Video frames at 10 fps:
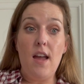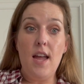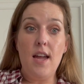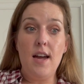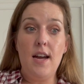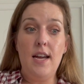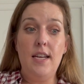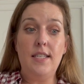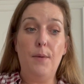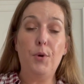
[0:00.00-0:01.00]

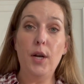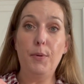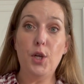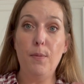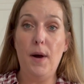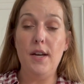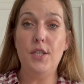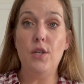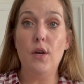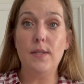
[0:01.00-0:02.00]
and a printable coupon
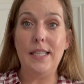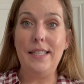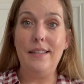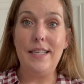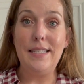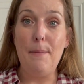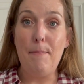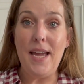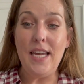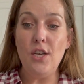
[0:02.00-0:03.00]
to those Lily's
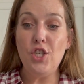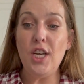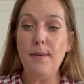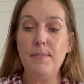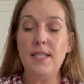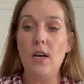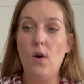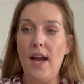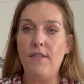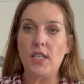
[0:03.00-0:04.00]
baking chips.
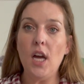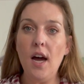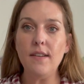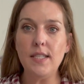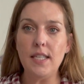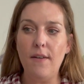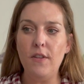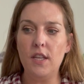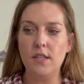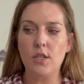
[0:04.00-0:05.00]
So I have a ton of stuff
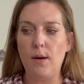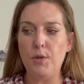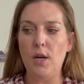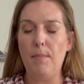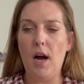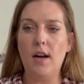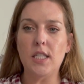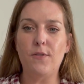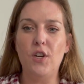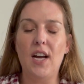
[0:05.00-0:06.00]
in the description
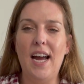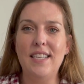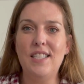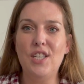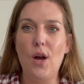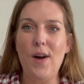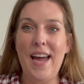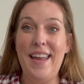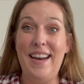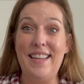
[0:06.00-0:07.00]
box for you guys to go
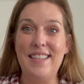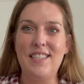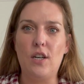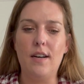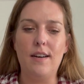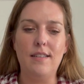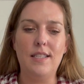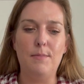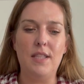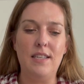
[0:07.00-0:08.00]
ahead and get started on
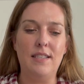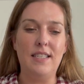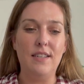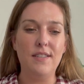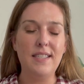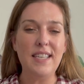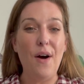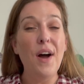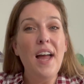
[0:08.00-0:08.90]
some of these deals. So